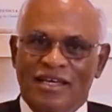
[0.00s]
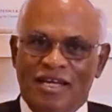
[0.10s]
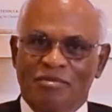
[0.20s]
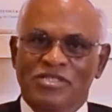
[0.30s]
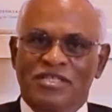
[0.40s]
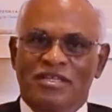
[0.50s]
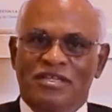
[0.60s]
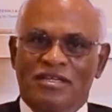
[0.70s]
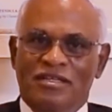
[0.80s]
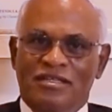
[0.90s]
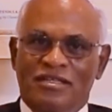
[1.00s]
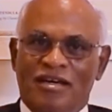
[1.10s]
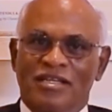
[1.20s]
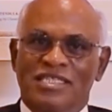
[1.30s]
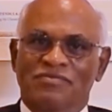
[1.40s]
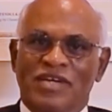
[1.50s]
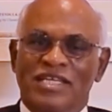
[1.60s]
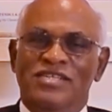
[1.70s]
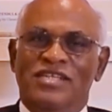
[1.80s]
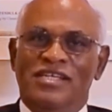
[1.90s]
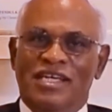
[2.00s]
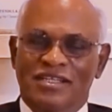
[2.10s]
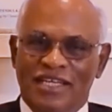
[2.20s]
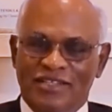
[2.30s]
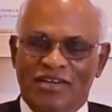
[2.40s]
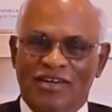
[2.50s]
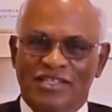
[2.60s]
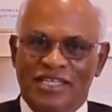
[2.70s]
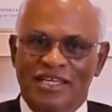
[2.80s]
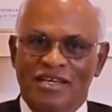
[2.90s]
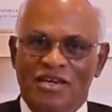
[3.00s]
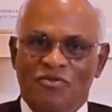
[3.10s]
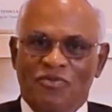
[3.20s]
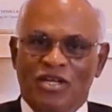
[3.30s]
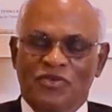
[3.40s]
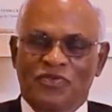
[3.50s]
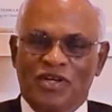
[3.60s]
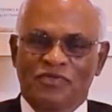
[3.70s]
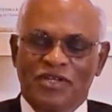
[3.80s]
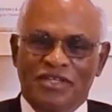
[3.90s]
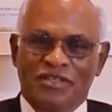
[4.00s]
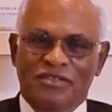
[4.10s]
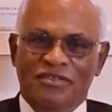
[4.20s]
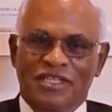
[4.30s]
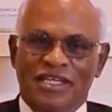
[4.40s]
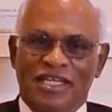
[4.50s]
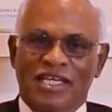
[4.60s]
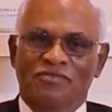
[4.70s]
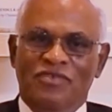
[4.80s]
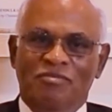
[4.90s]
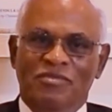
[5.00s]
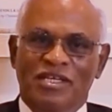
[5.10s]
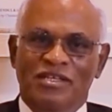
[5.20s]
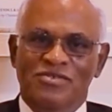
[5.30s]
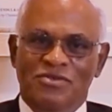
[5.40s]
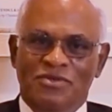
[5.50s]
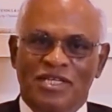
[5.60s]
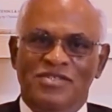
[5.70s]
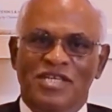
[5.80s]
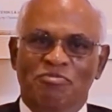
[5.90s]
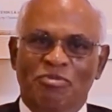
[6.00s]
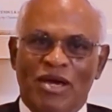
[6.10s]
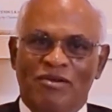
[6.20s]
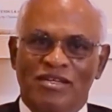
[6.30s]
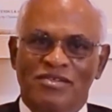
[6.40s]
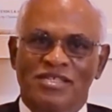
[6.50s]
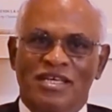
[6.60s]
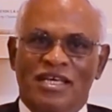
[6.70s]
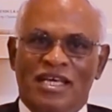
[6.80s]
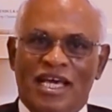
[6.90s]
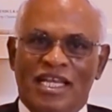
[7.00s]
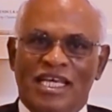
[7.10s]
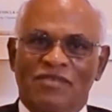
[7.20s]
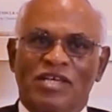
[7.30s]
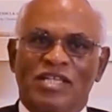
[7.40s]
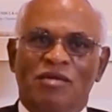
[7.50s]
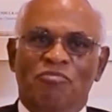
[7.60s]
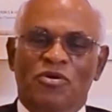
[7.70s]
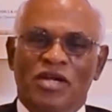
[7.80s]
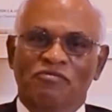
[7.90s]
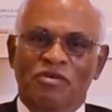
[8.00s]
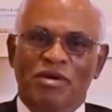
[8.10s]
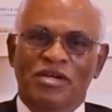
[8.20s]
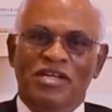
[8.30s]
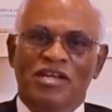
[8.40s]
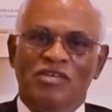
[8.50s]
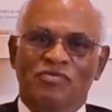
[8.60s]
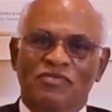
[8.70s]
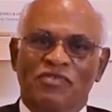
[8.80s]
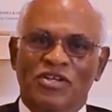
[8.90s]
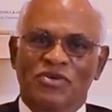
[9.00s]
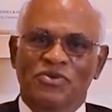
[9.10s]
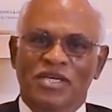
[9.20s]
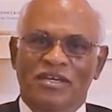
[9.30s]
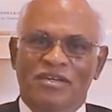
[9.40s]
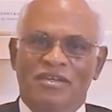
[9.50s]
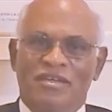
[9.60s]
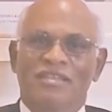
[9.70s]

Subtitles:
Ramachandra College of Engineering and Technology. We'll look forward to hearing from the students and parents and giving them more information on what we do here.